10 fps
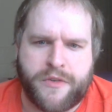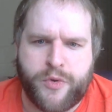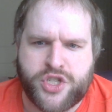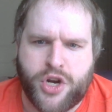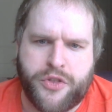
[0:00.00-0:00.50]
if
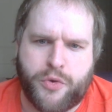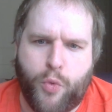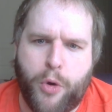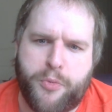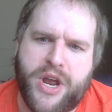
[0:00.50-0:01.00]
we start the
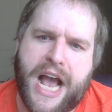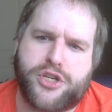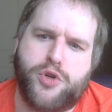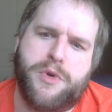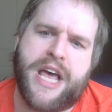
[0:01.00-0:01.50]
warp
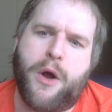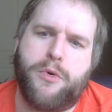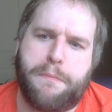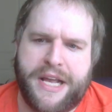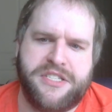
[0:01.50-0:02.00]
reaction without
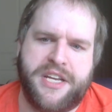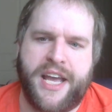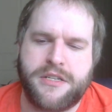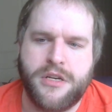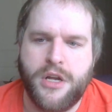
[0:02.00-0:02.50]
replacing
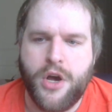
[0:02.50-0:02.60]
it.